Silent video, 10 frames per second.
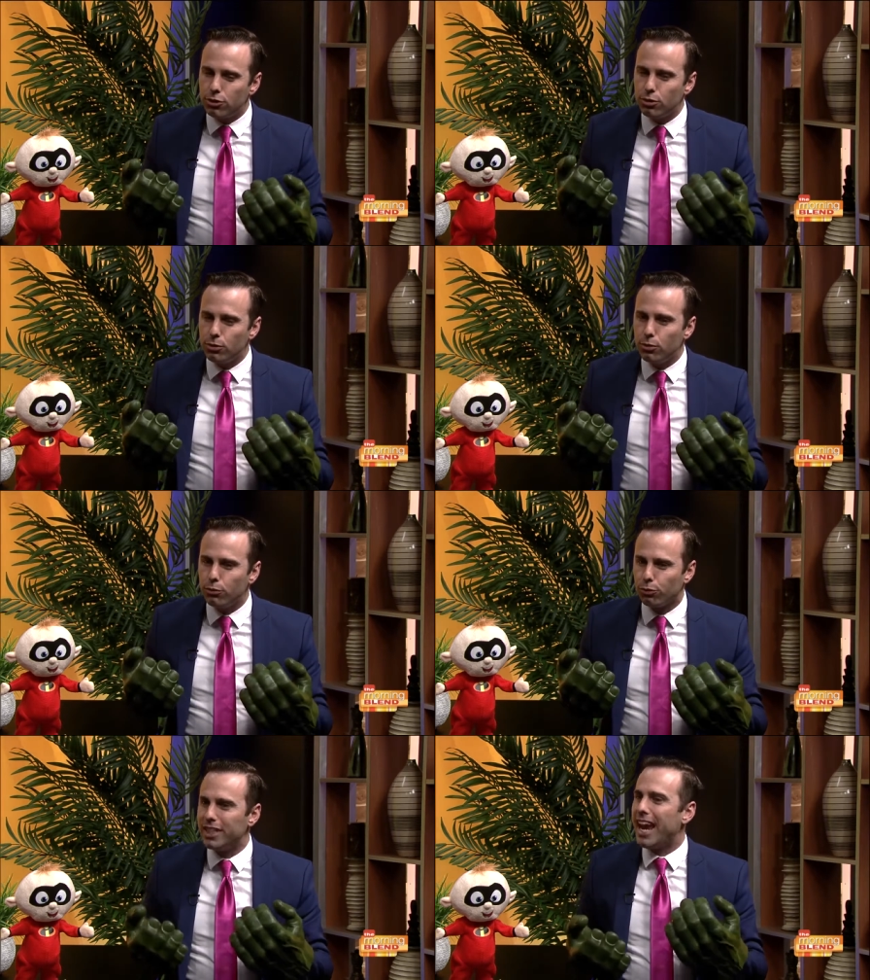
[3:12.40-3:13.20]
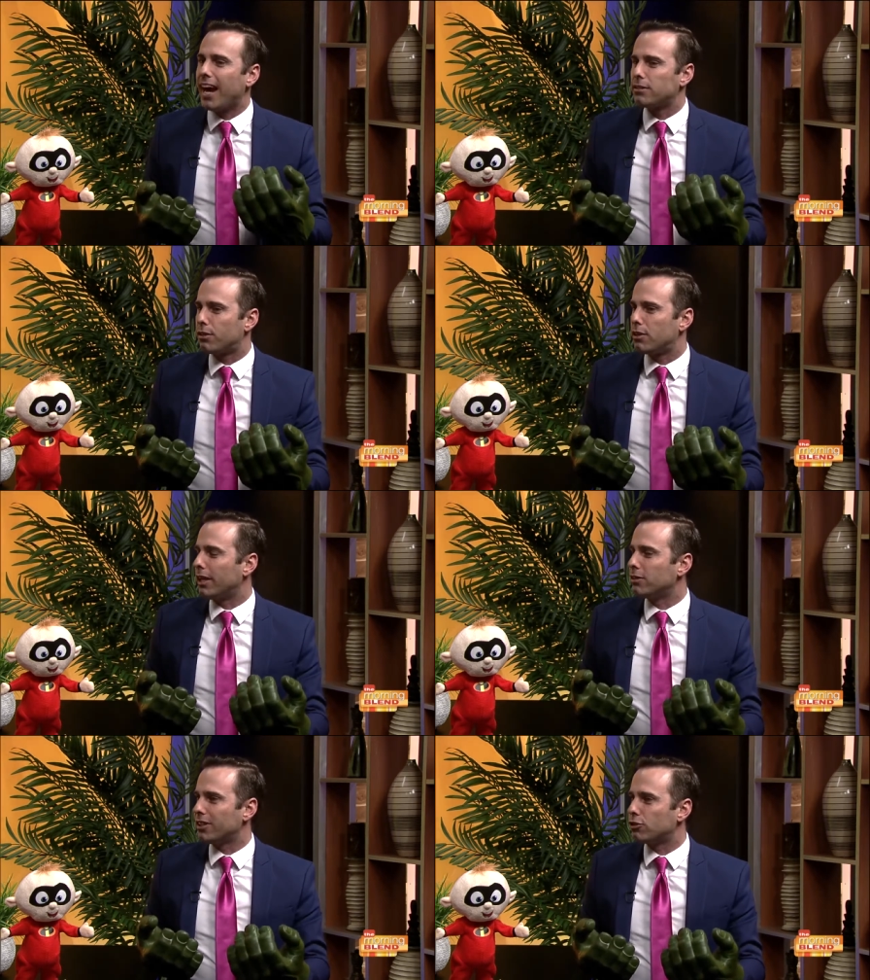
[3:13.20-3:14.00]
to react to
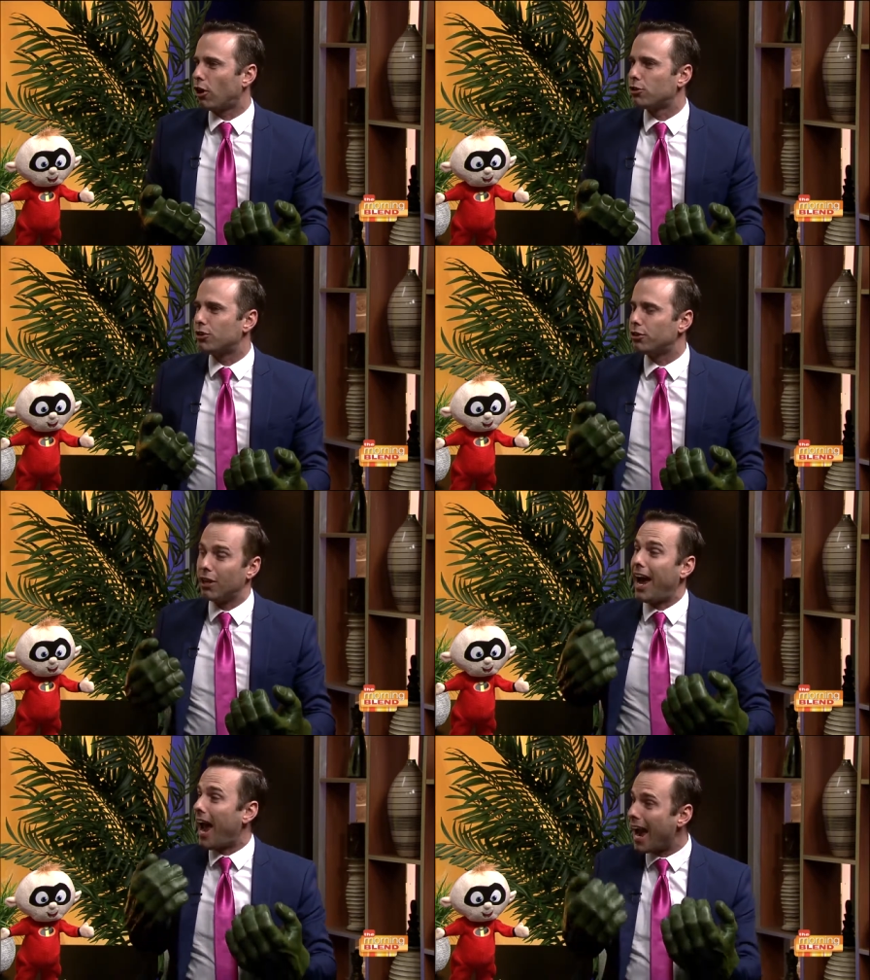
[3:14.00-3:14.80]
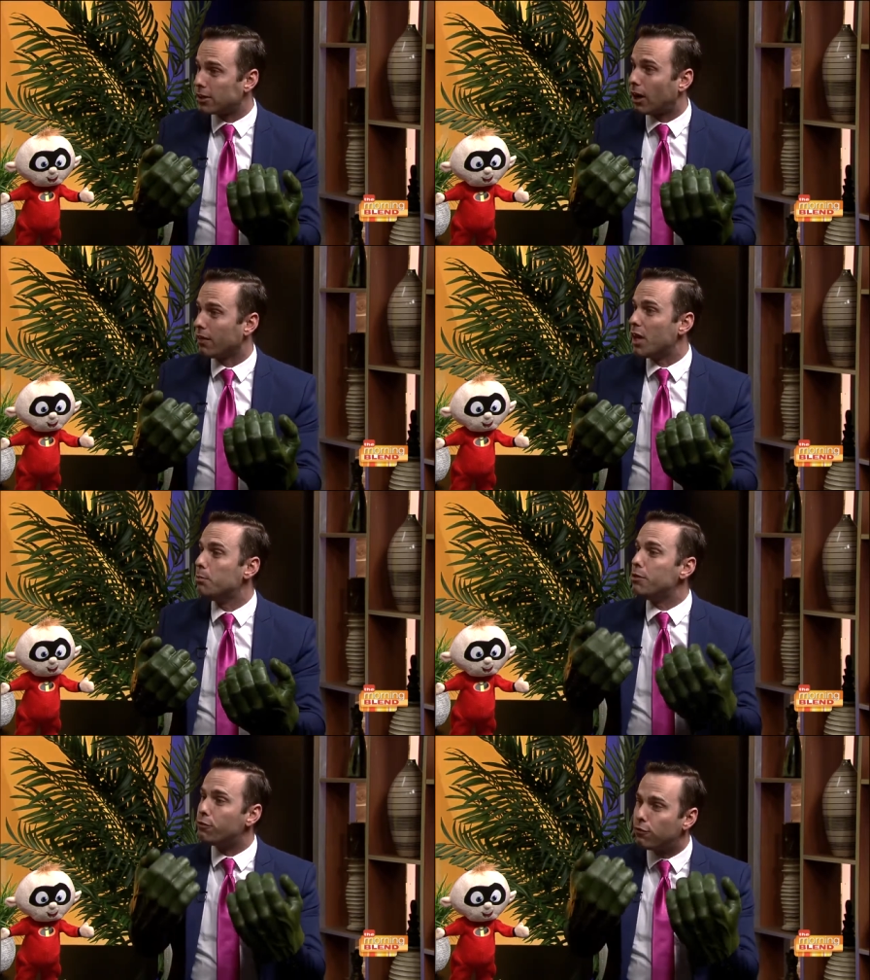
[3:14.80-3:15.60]
things and start to act on them
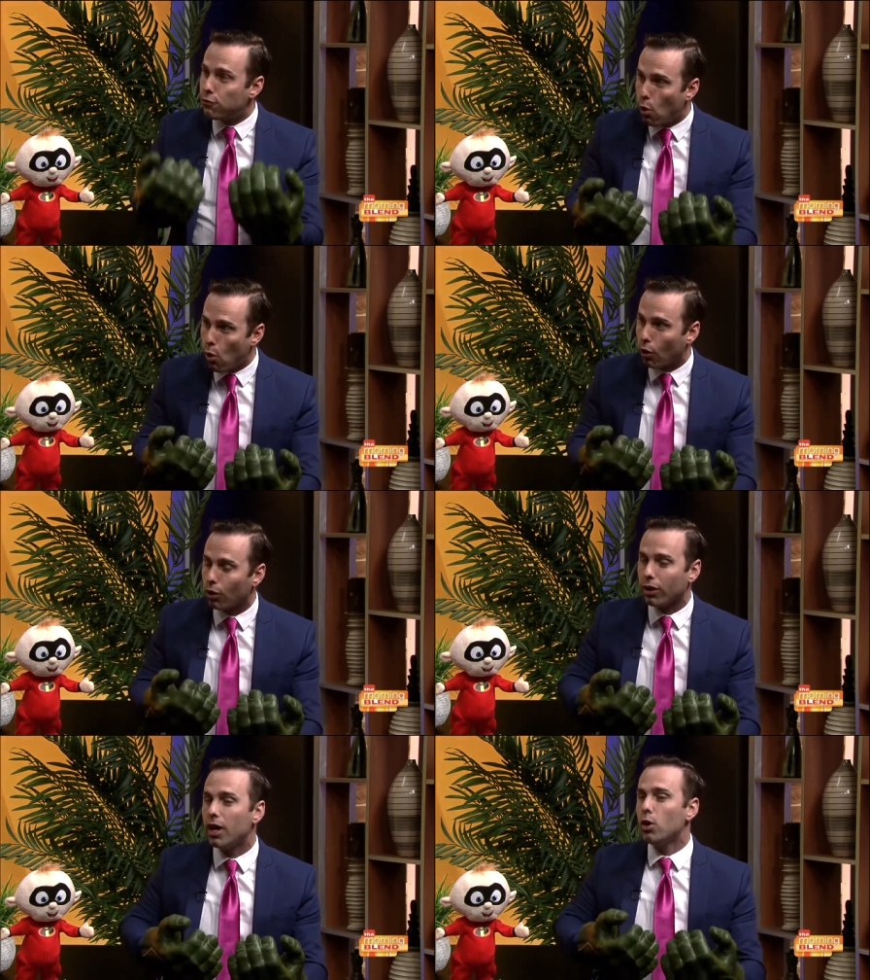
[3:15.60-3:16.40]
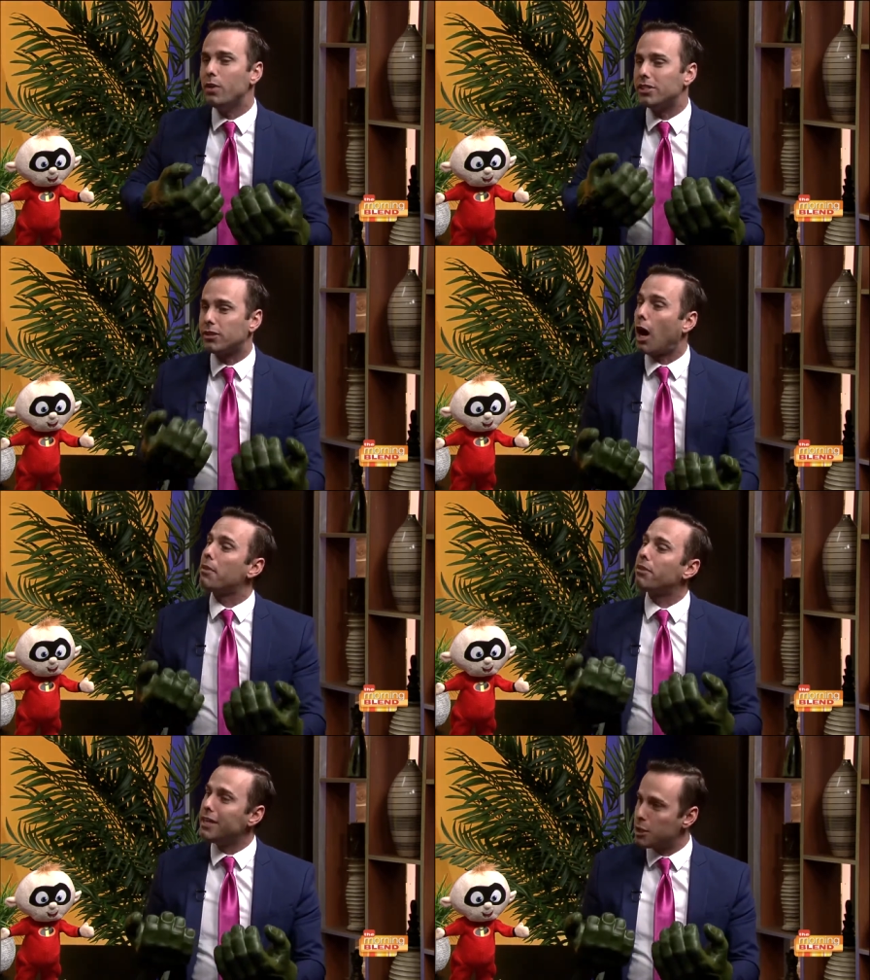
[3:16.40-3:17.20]
before we stop
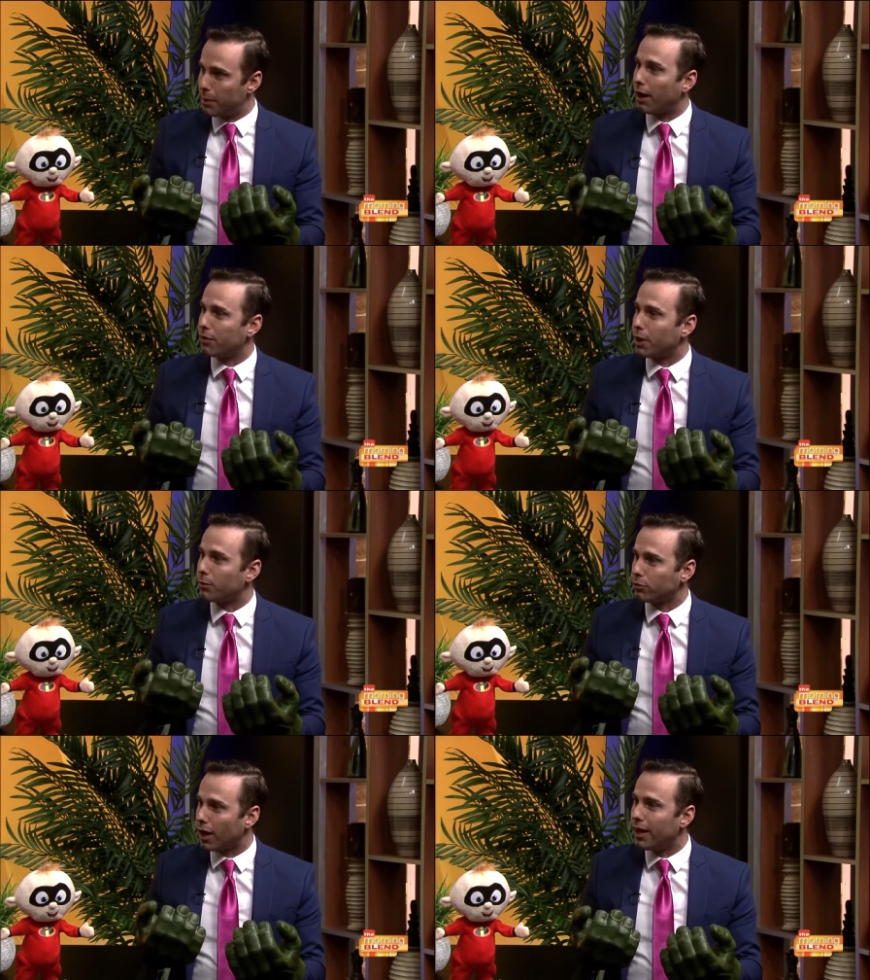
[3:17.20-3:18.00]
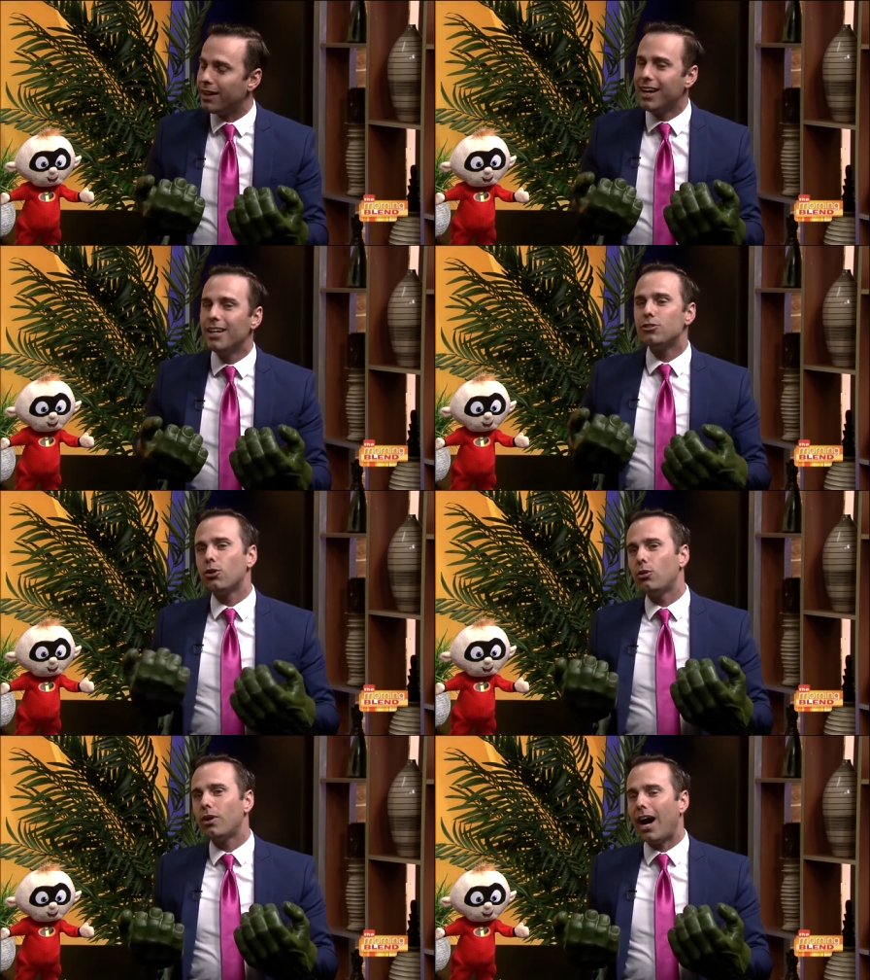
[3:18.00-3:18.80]
and think about them, right? Yep.
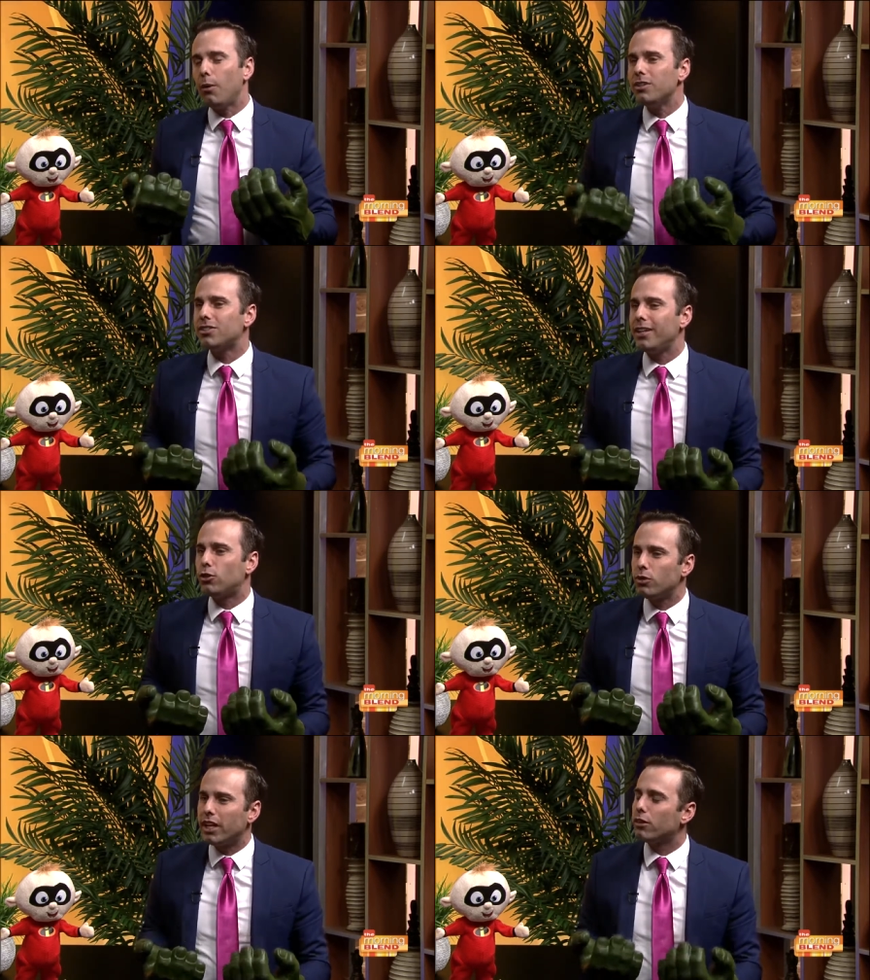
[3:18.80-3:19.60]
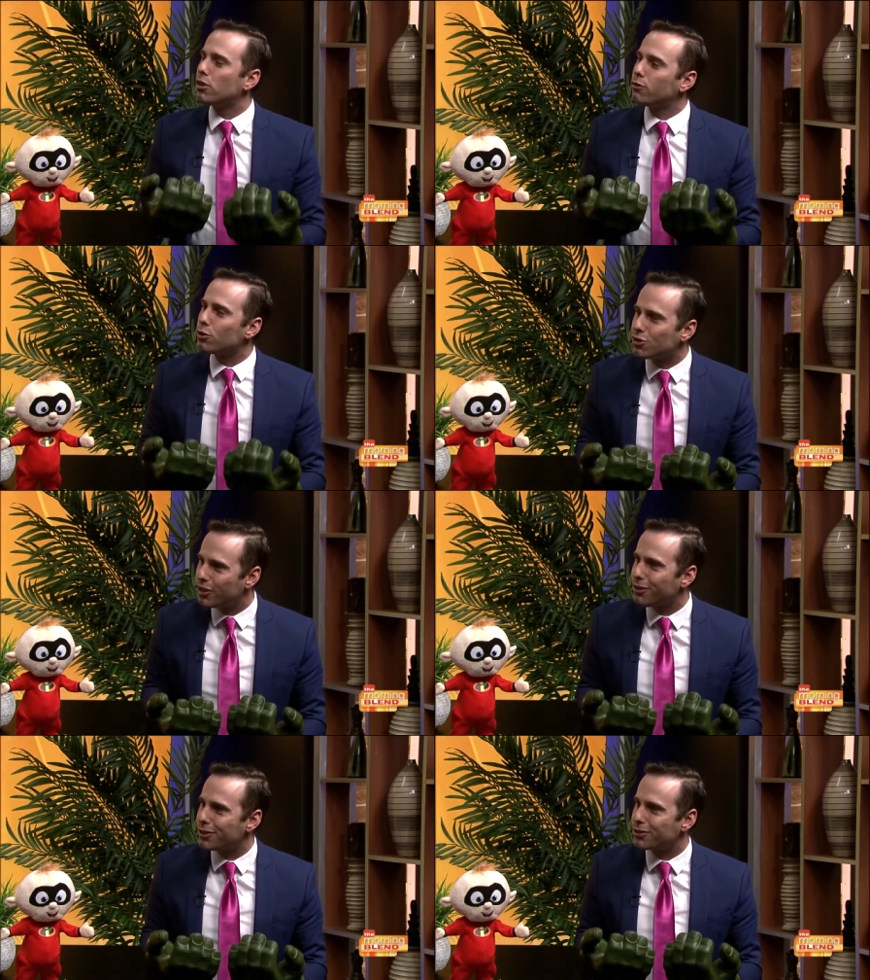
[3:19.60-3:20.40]
So I would say don't take yourself so
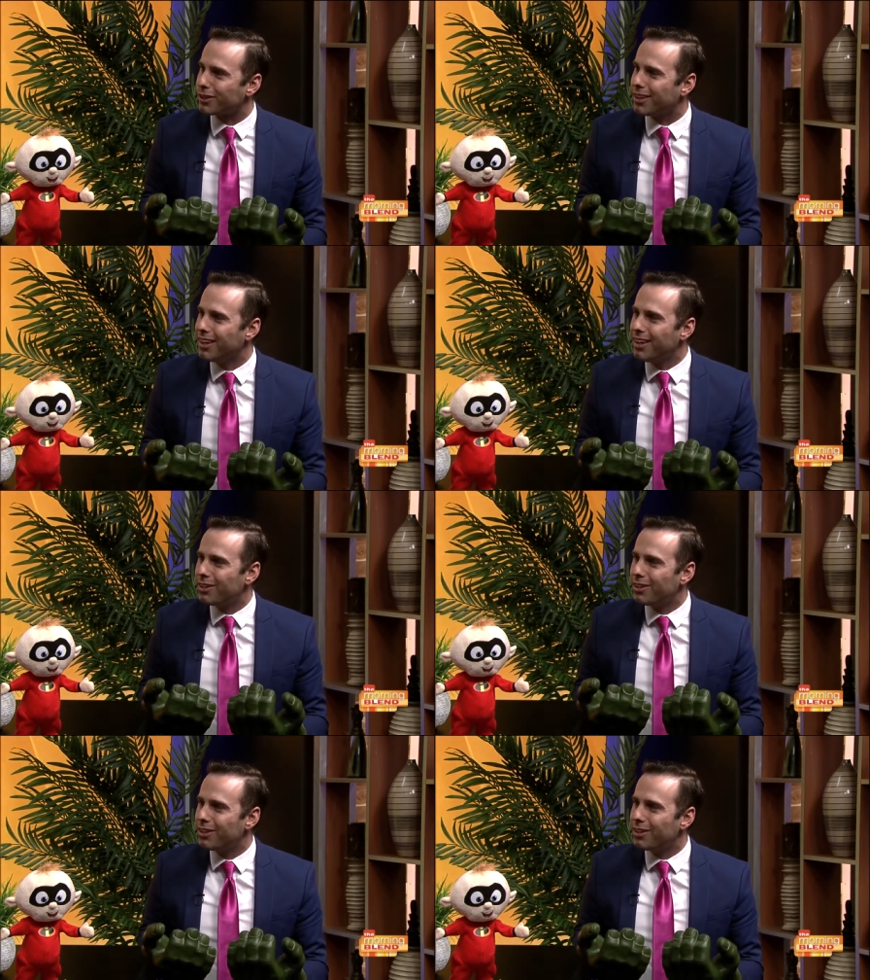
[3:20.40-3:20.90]
seriously.